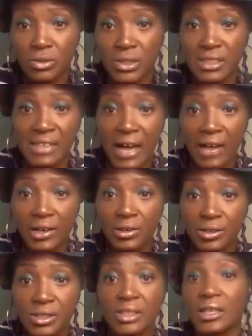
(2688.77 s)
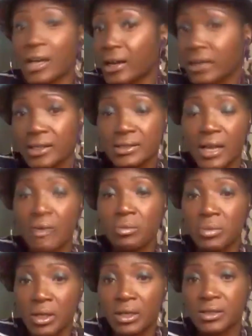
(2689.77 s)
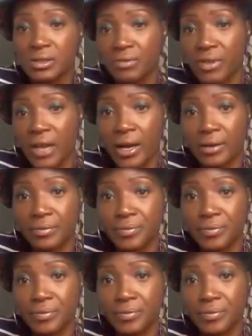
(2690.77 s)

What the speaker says: designers, and he got kicked out because of that.